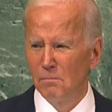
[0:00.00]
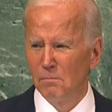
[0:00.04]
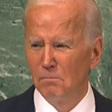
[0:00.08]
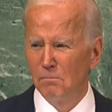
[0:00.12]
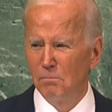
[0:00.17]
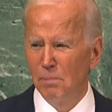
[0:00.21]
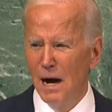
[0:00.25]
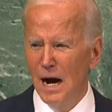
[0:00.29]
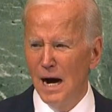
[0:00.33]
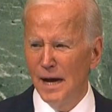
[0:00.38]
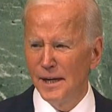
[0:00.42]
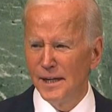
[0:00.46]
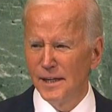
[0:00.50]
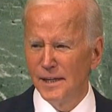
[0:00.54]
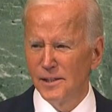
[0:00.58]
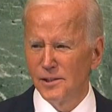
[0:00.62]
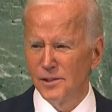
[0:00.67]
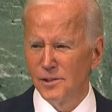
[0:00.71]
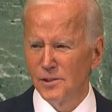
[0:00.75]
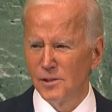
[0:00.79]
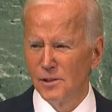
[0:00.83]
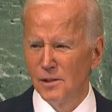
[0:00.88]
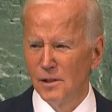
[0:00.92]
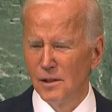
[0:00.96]
Bodies,
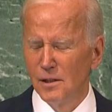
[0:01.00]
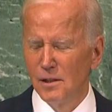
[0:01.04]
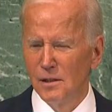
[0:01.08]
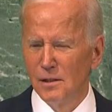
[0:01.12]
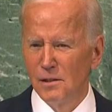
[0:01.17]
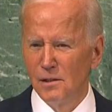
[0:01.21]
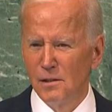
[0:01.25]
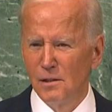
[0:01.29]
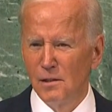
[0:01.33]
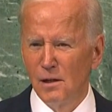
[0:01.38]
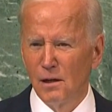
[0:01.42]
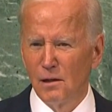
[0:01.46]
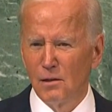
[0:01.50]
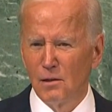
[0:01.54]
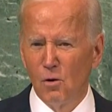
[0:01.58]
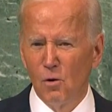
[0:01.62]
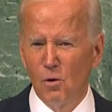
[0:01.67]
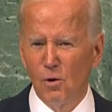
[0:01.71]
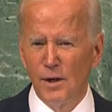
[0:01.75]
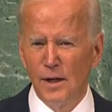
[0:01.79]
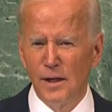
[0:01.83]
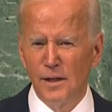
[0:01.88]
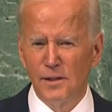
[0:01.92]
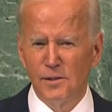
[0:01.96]

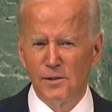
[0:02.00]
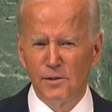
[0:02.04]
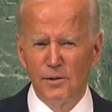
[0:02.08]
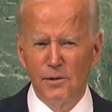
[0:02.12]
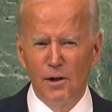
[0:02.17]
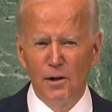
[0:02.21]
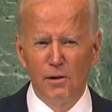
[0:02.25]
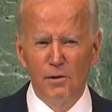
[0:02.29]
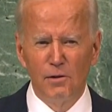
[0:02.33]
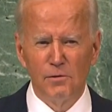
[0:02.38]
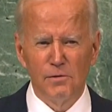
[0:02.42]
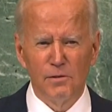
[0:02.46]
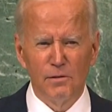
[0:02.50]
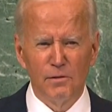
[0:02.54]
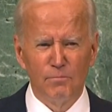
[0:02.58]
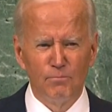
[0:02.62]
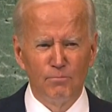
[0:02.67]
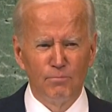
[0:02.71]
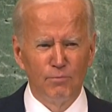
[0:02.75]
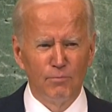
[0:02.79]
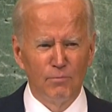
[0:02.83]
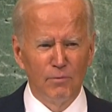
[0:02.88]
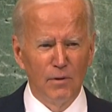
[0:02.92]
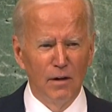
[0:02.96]
according to those who
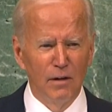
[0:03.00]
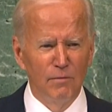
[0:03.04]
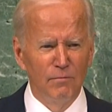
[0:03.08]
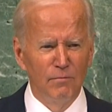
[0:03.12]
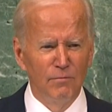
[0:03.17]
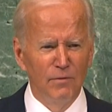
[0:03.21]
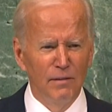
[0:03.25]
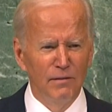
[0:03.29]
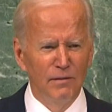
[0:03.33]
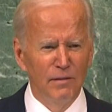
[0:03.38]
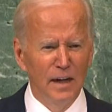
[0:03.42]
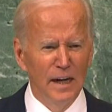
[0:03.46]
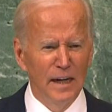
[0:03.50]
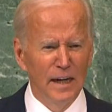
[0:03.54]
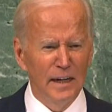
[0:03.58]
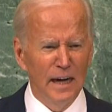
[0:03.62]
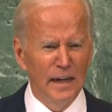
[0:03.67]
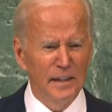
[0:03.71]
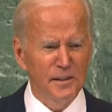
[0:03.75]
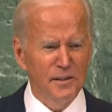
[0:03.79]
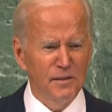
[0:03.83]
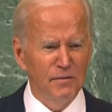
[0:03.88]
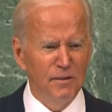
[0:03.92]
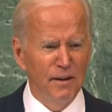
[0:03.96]

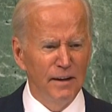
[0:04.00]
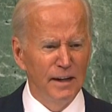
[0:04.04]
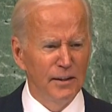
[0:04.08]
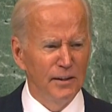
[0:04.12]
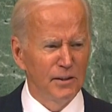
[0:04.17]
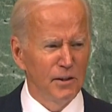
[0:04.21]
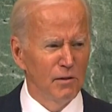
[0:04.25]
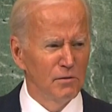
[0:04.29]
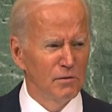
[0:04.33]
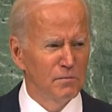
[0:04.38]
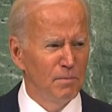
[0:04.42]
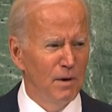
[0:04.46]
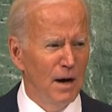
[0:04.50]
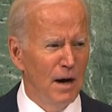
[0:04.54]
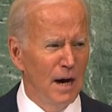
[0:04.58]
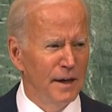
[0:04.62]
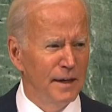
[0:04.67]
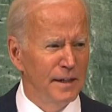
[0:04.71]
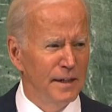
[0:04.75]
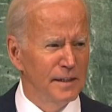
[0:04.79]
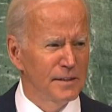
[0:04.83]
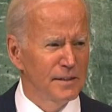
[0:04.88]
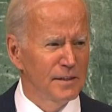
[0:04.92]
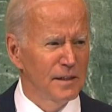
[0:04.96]
excavated those
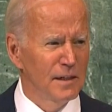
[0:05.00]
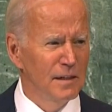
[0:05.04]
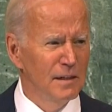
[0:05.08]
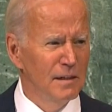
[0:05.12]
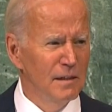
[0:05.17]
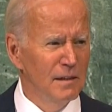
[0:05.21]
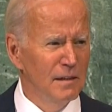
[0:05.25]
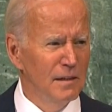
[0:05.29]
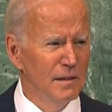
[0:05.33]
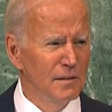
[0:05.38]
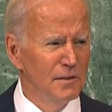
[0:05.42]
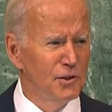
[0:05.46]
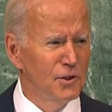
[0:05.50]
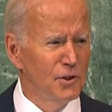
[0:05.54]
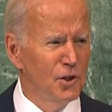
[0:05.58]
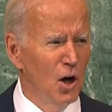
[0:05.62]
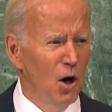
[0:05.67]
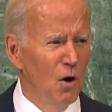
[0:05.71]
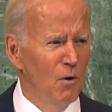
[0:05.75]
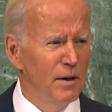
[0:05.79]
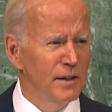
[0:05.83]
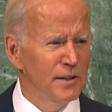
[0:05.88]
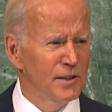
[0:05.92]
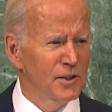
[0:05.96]
bodies,
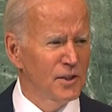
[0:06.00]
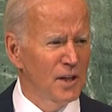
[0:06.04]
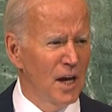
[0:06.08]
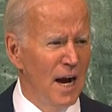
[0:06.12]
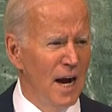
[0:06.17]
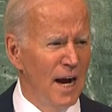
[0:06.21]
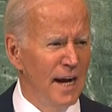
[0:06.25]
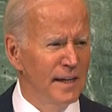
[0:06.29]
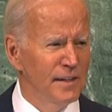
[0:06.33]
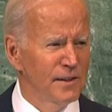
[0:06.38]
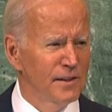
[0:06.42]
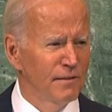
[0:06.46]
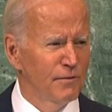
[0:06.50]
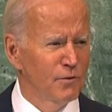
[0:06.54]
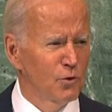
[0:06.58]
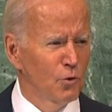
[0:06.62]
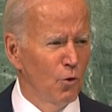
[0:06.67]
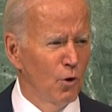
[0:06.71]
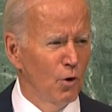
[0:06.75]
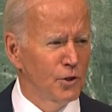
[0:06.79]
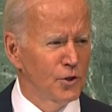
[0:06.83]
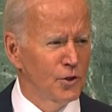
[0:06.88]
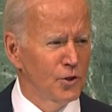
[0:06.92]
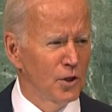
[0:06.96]
showing signs of
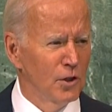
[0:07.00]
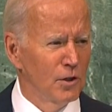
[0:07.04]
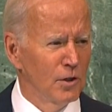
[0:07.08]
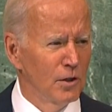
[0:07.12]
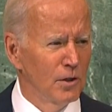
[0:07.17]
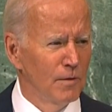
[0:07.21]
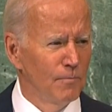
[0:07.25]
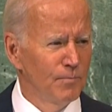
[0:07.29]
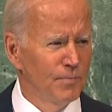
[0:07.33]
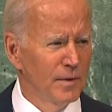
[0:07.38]
torture.